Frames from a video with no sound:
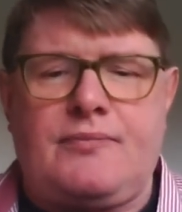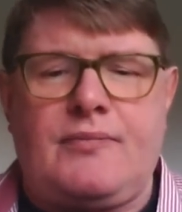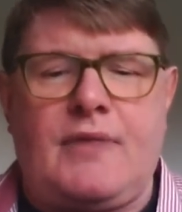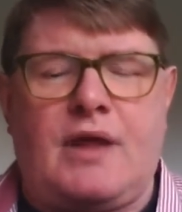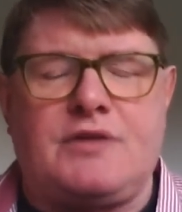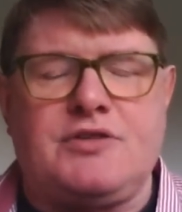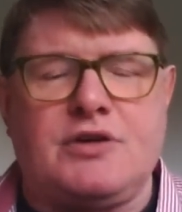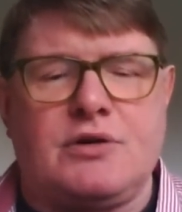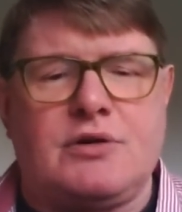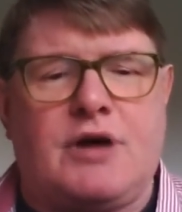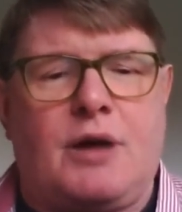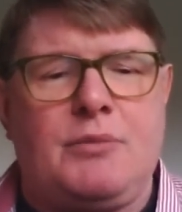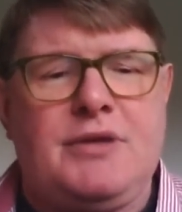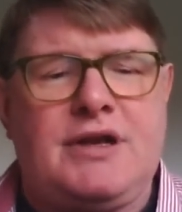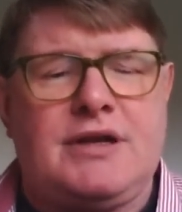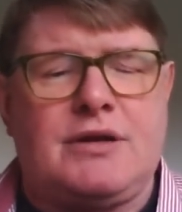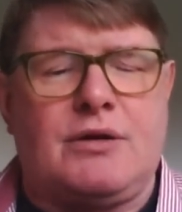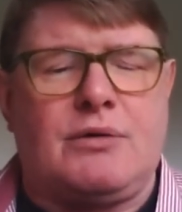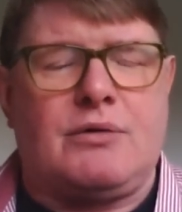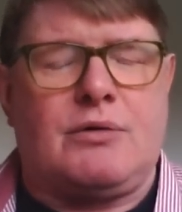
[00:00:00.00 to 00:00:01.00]
So, I
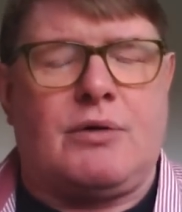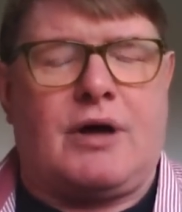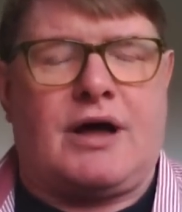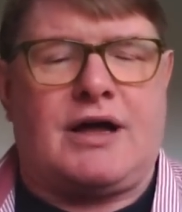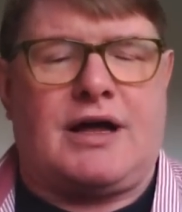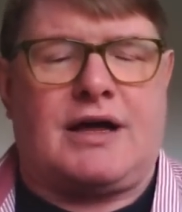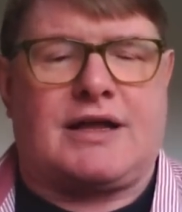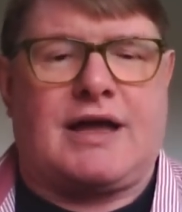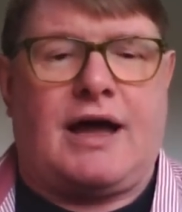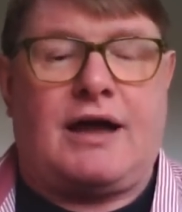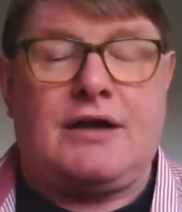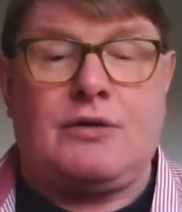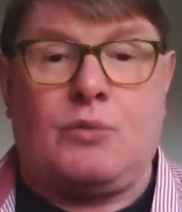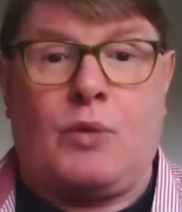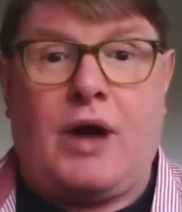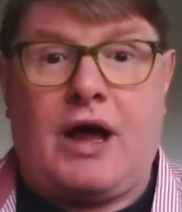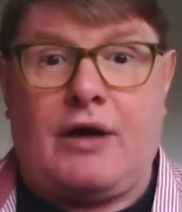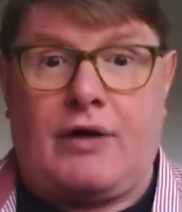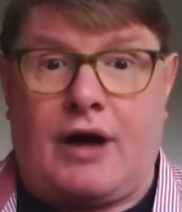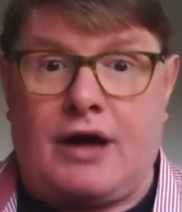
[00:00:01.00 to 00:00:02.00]
mean, kind of
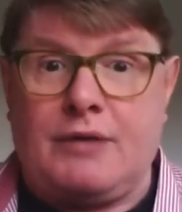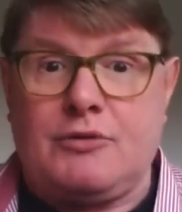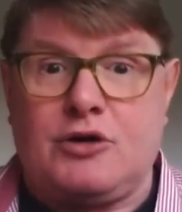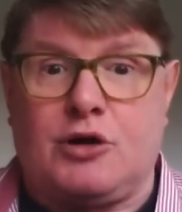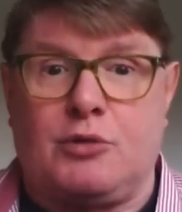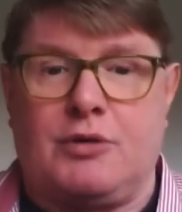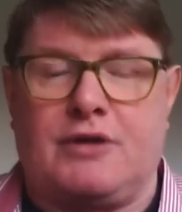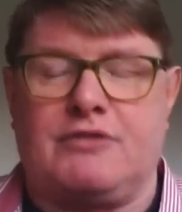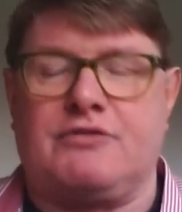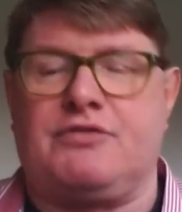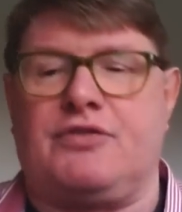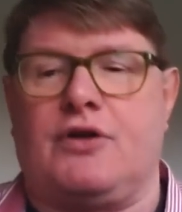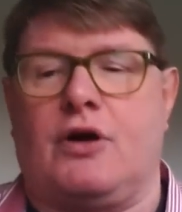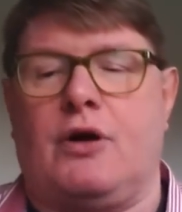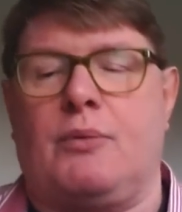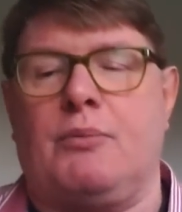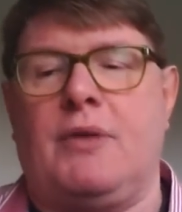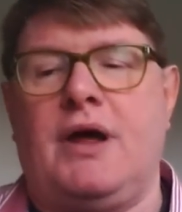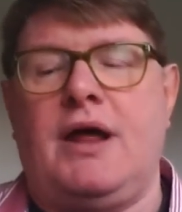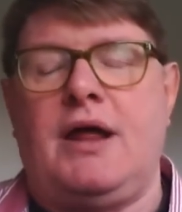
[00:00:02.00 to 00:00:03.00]
where I'm coming
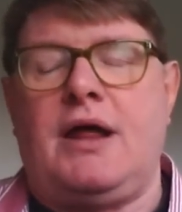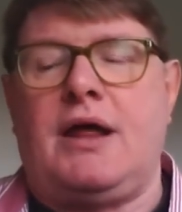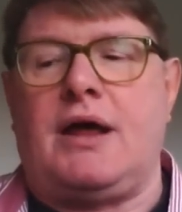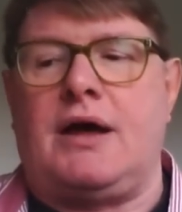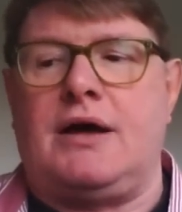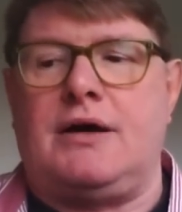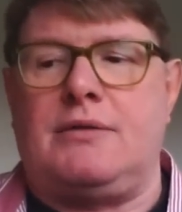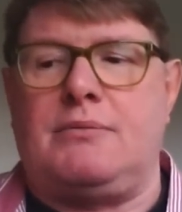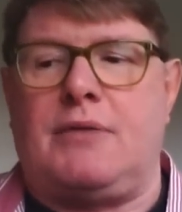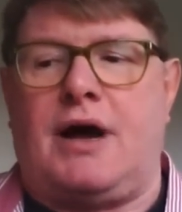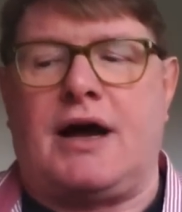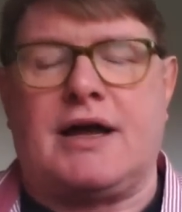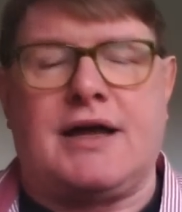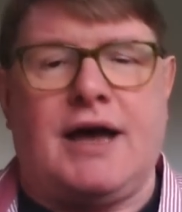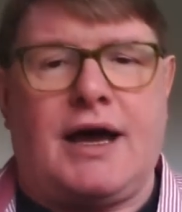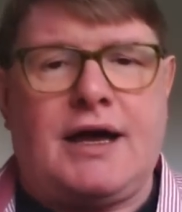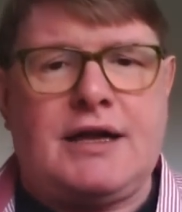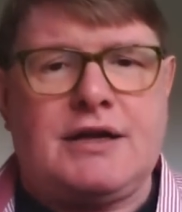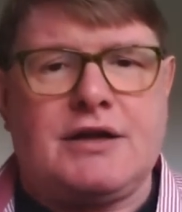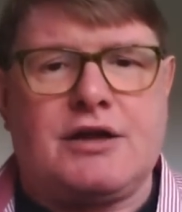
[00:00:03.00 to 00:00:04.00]
from, I
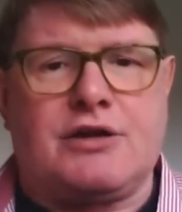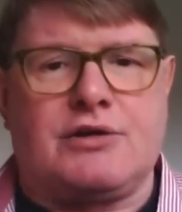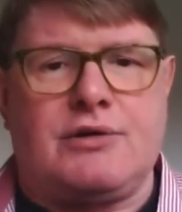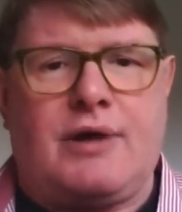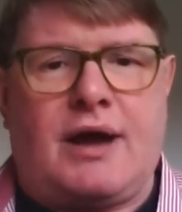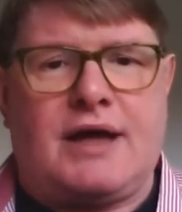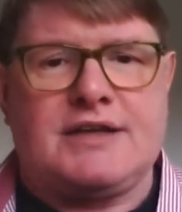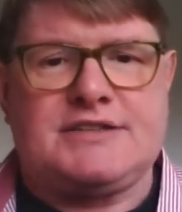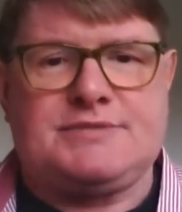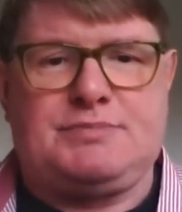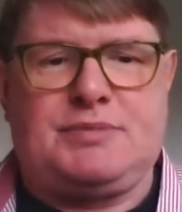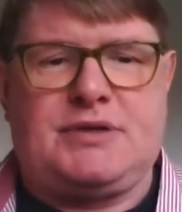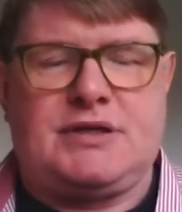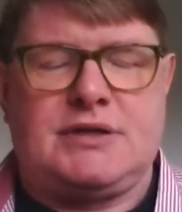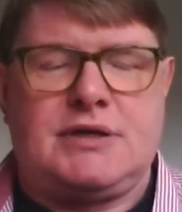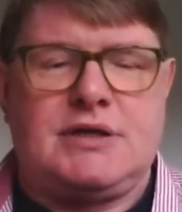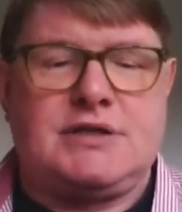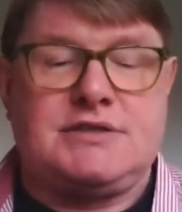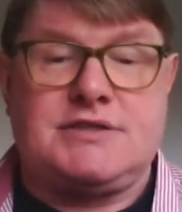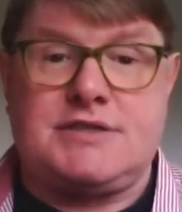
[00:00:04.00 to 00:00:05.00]
kind of grasped
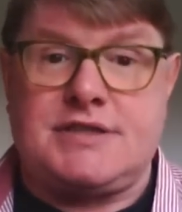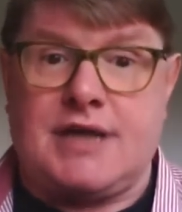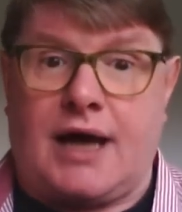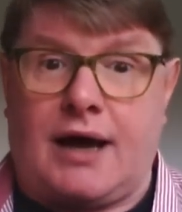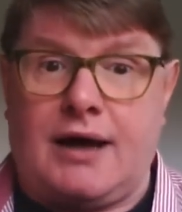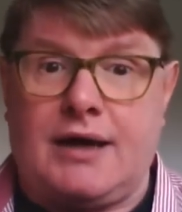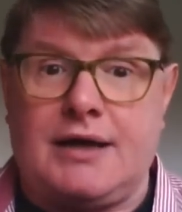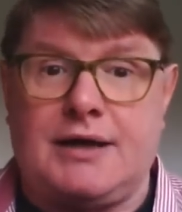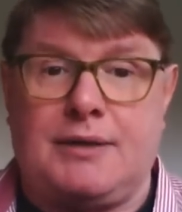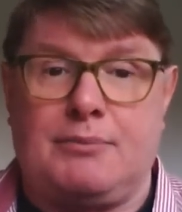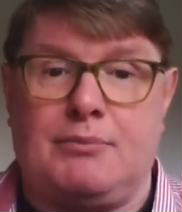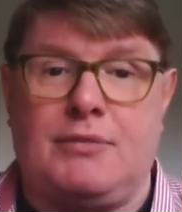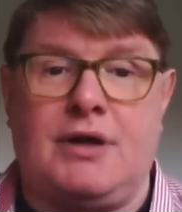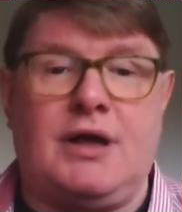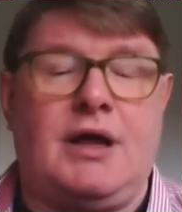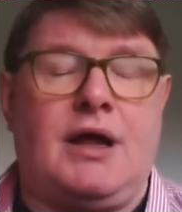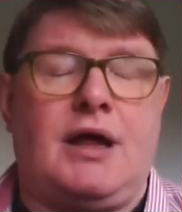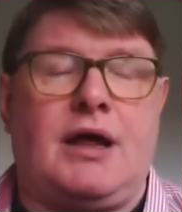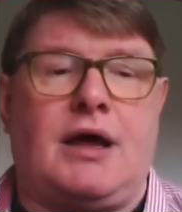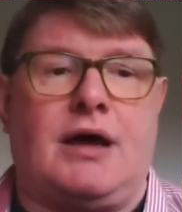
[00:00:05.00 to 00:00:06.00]
time
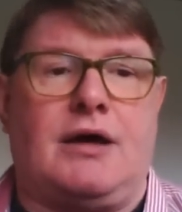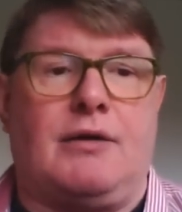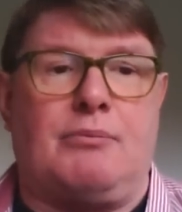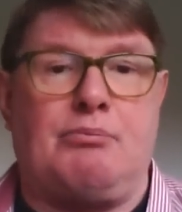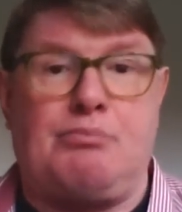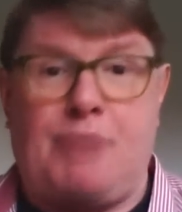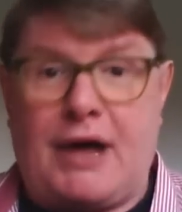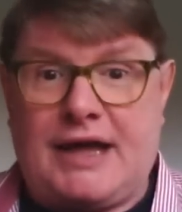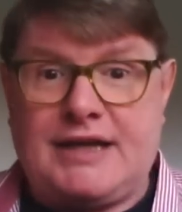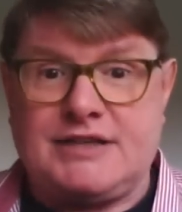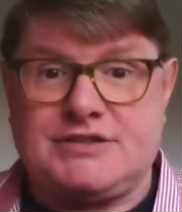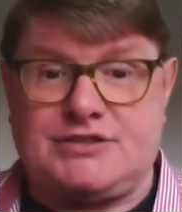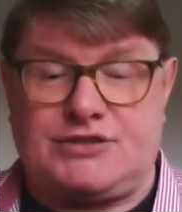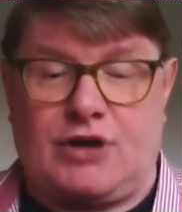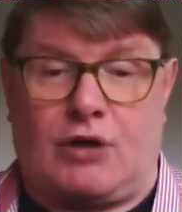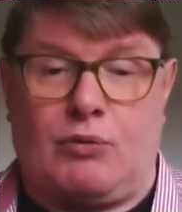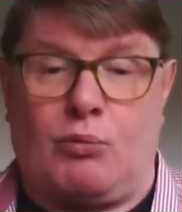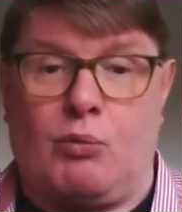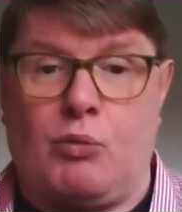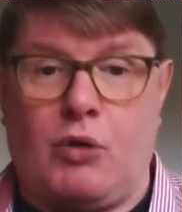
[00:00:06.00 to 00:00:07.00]
based
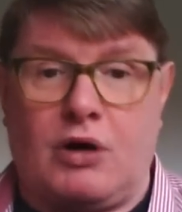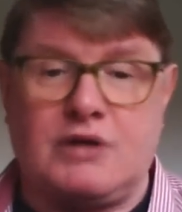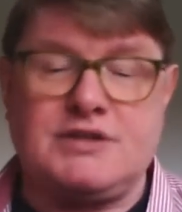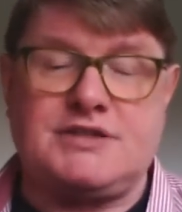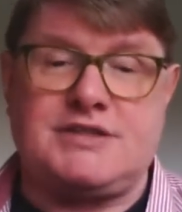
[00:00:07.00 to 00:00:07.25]
on what